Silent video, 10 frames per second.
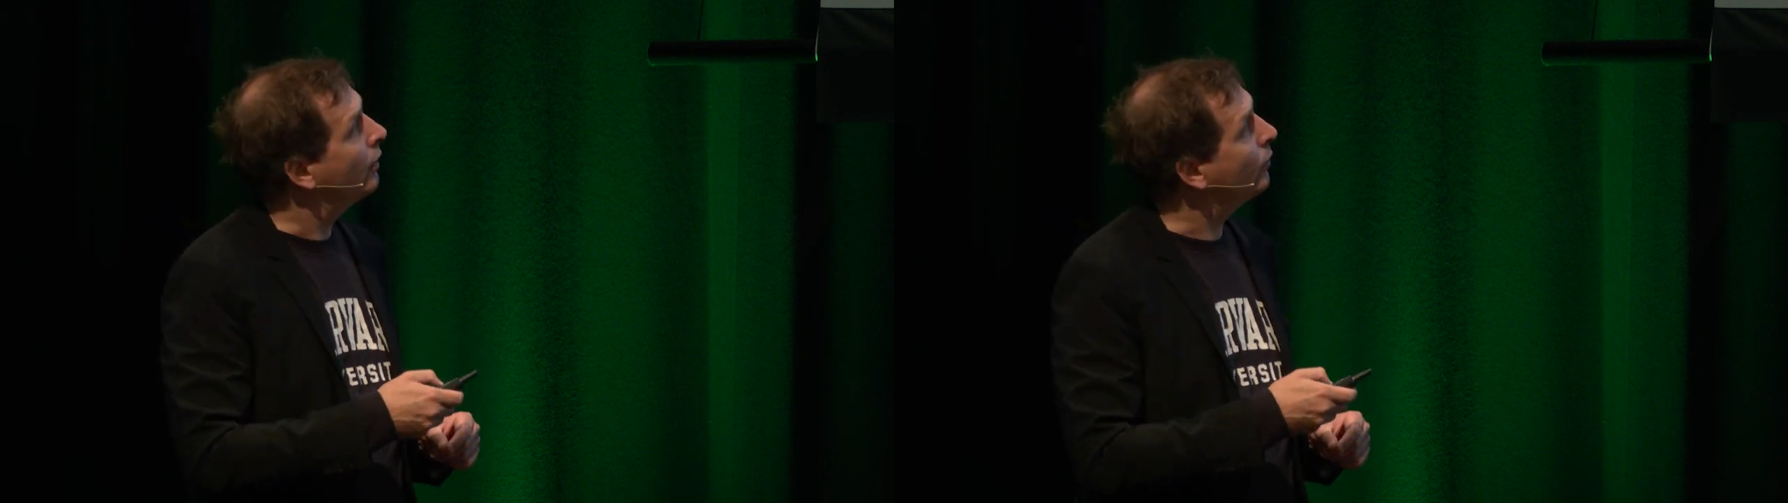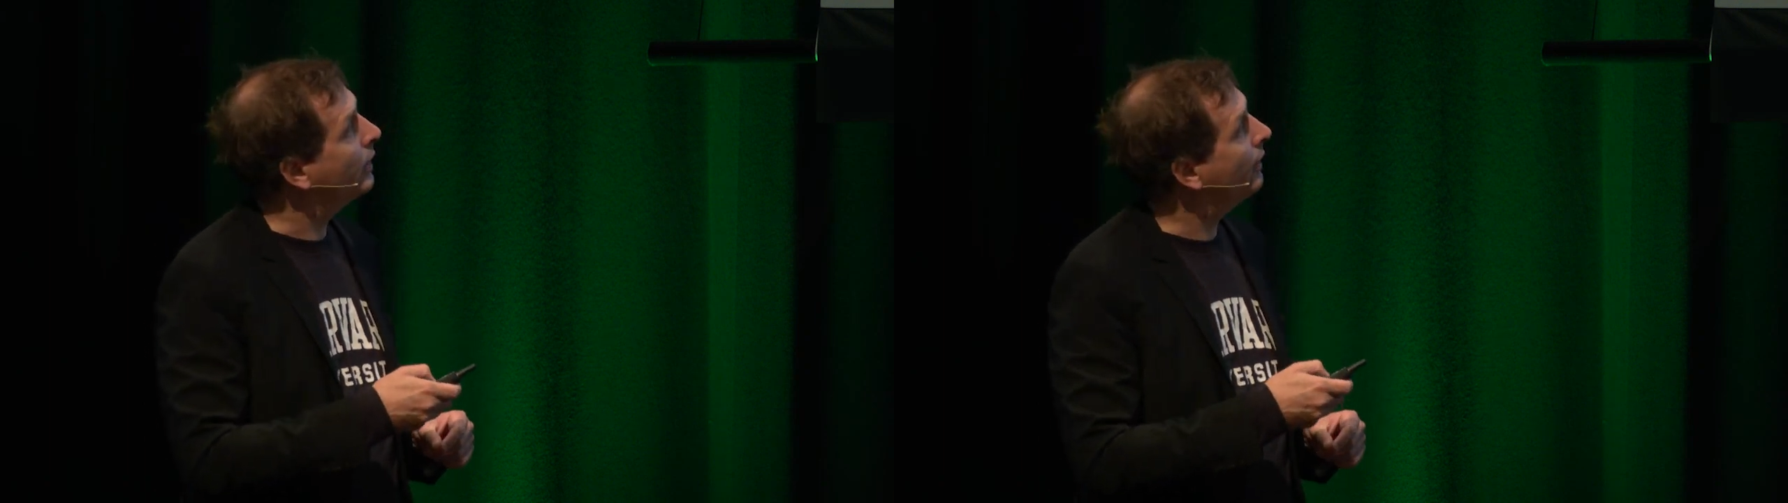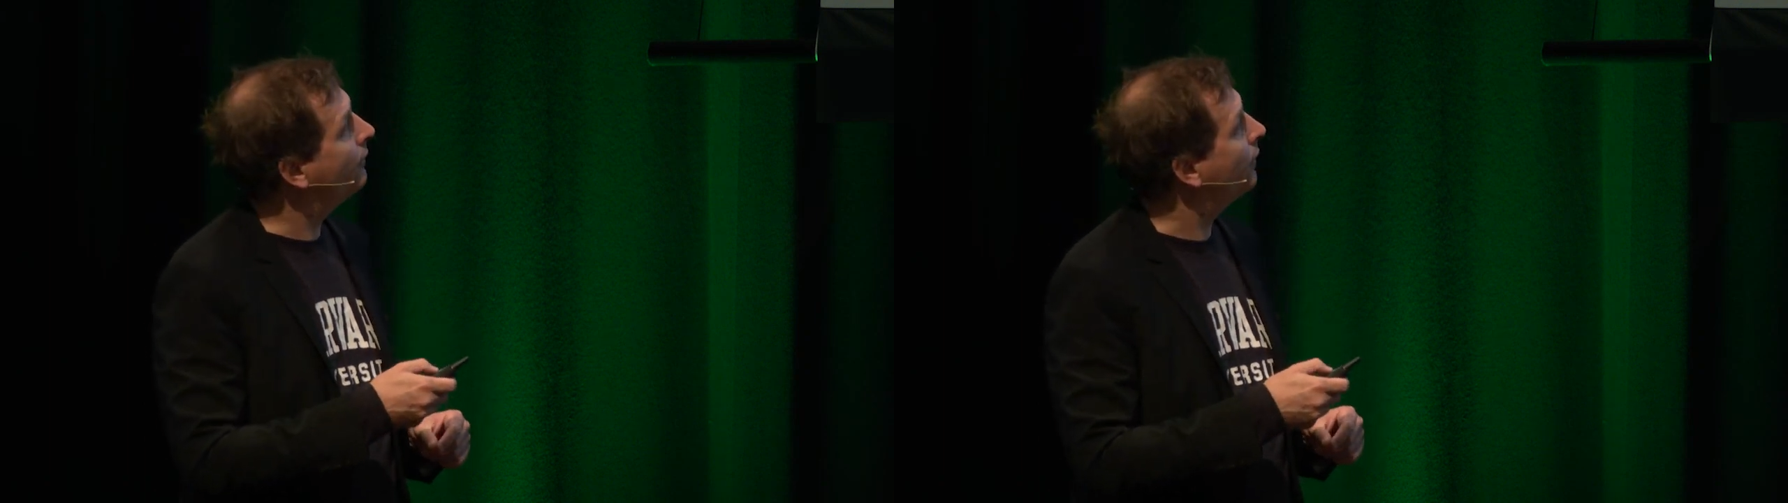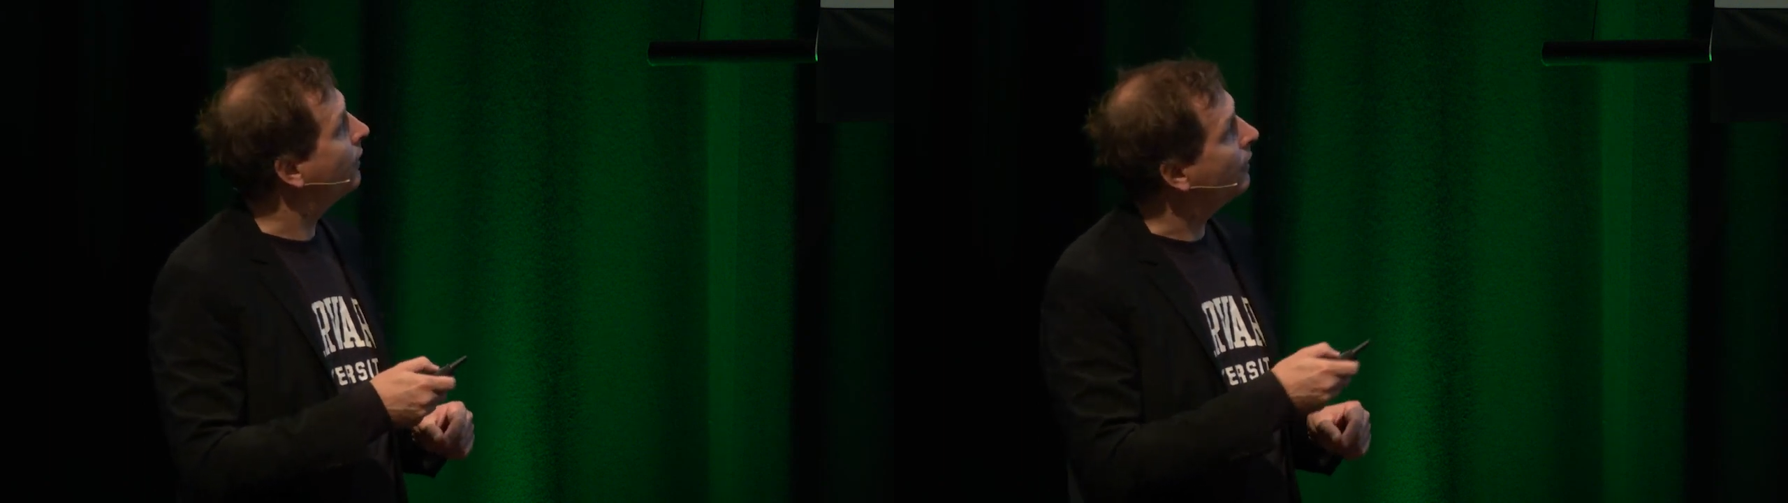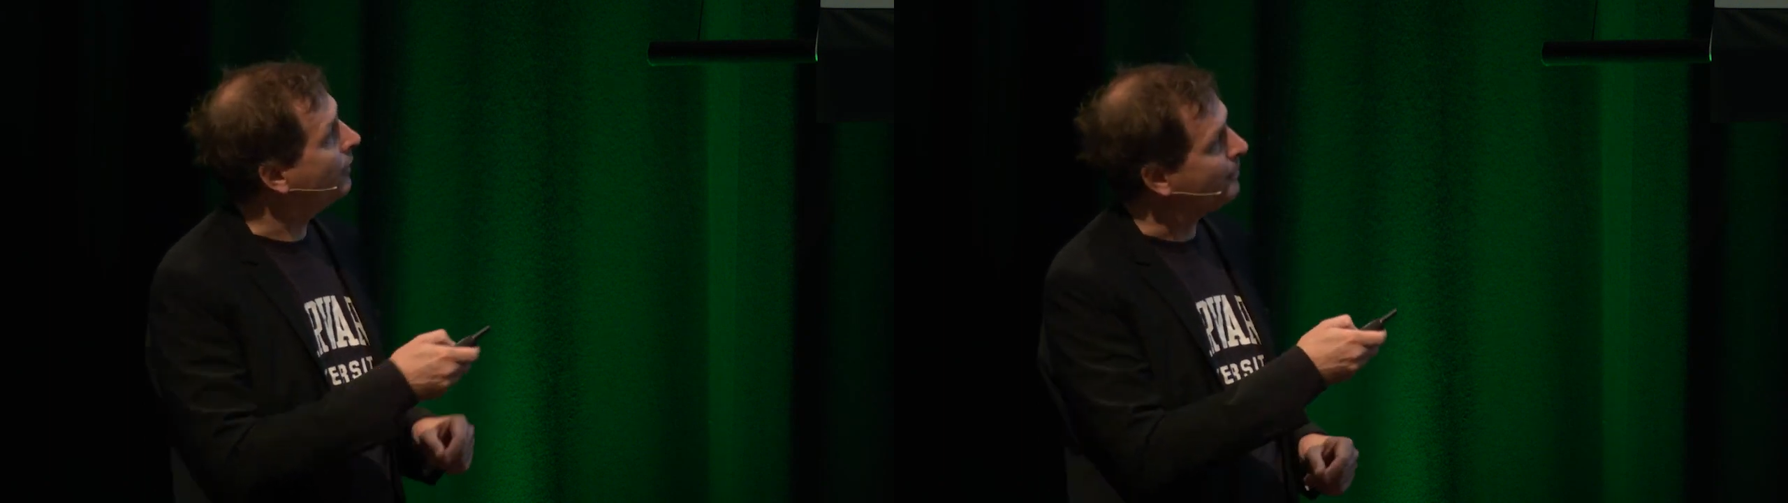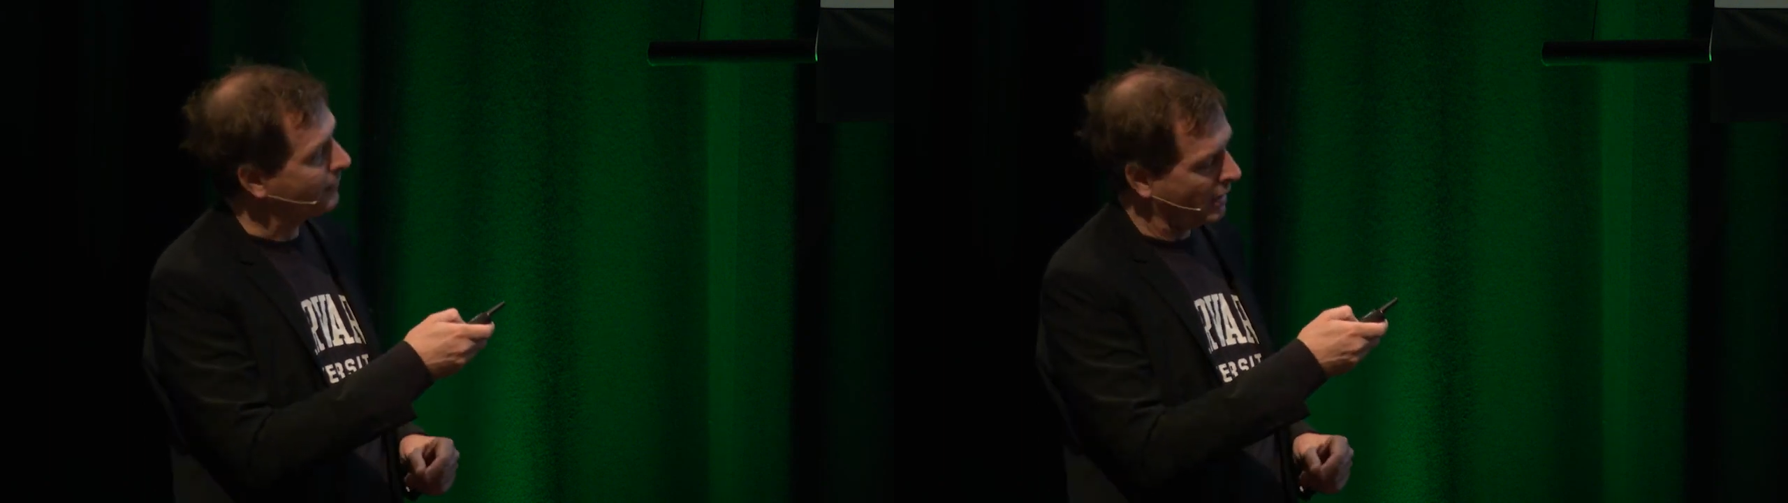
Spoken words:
We have that.